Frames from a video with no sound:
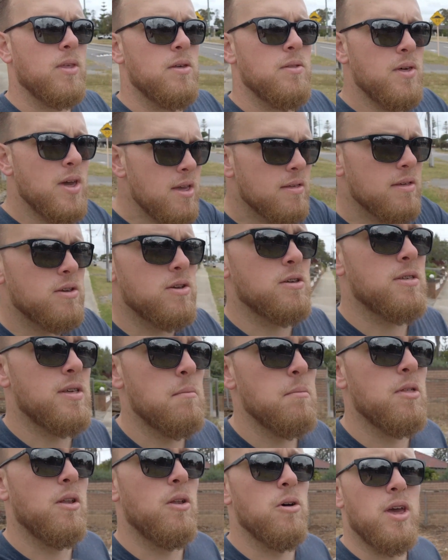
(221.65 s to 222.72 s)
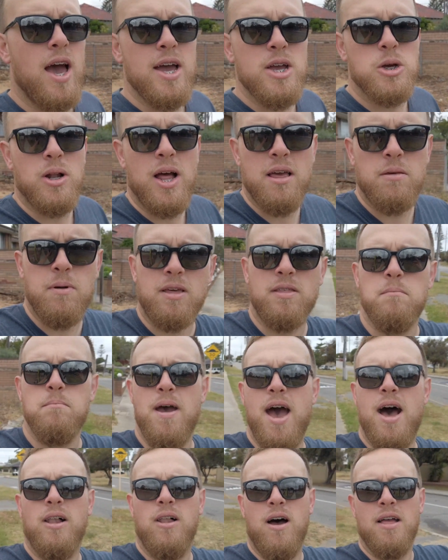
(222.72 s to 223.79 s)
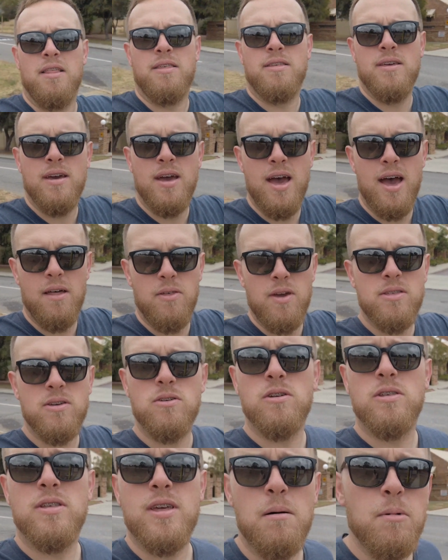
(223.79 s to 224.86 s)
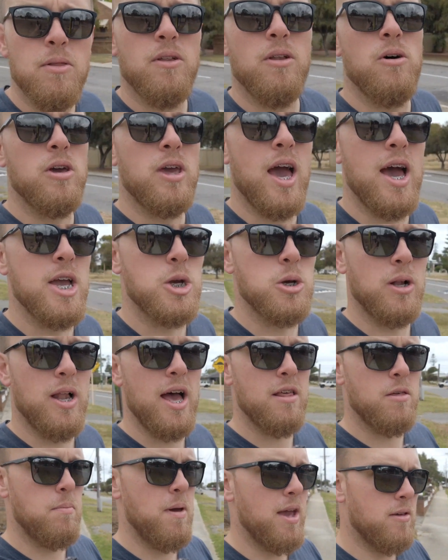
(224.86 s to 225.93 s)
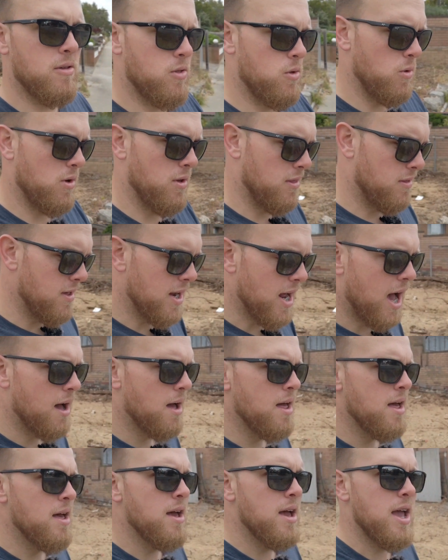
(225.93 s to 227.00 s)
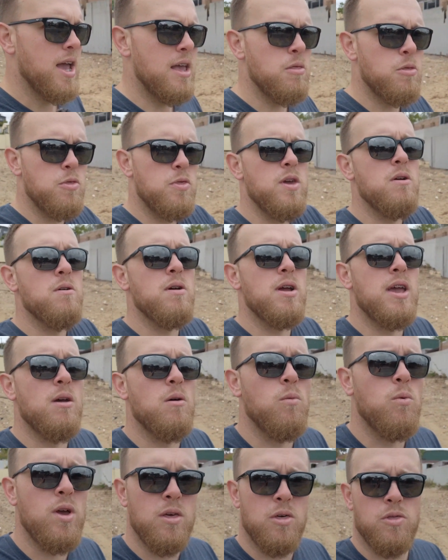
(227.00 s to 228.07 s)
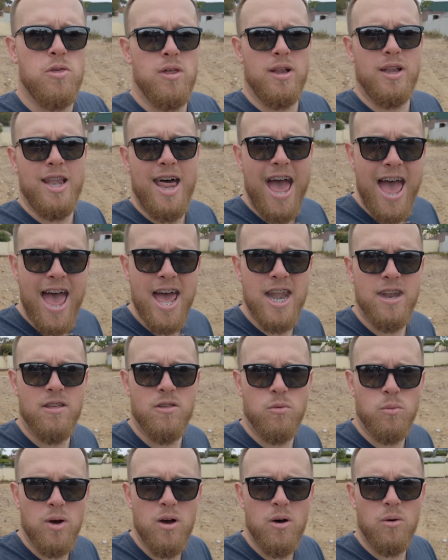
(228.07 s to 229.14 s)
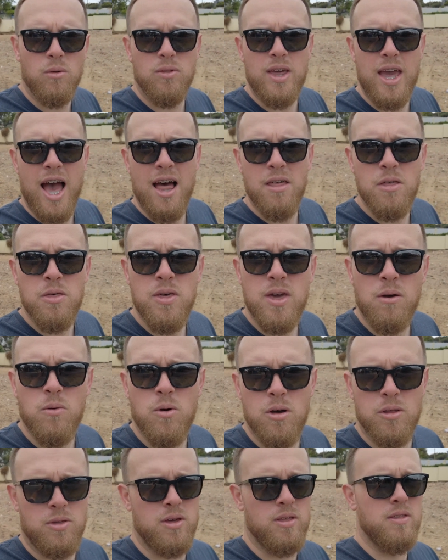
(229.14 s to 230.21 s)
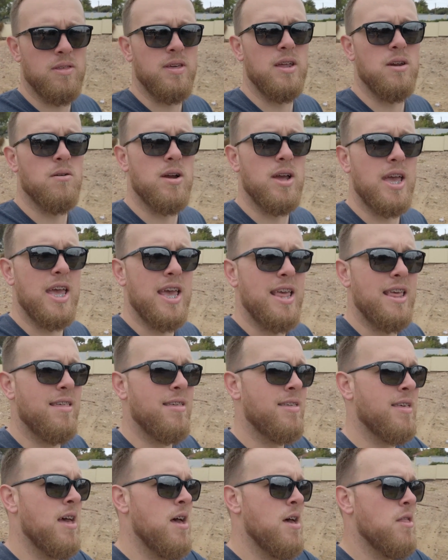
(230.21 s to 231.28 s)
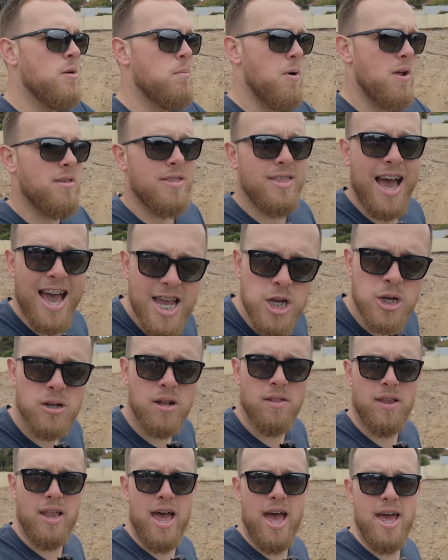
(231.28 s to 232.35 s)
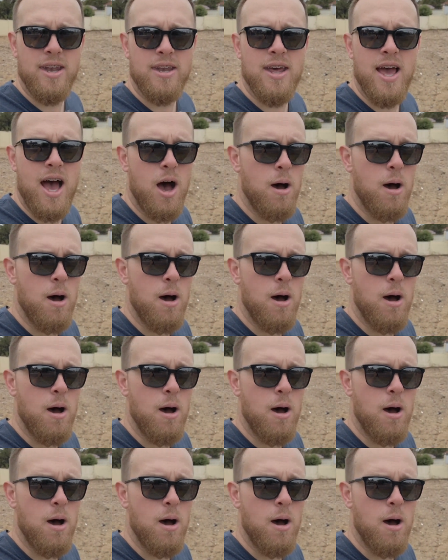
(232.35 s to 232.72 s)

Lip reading: these are just some of the locational aspects, and power lines. These are just some of the locational aspects to consider. In theory, with land as well, the other thing worth considering is the presentation of the land,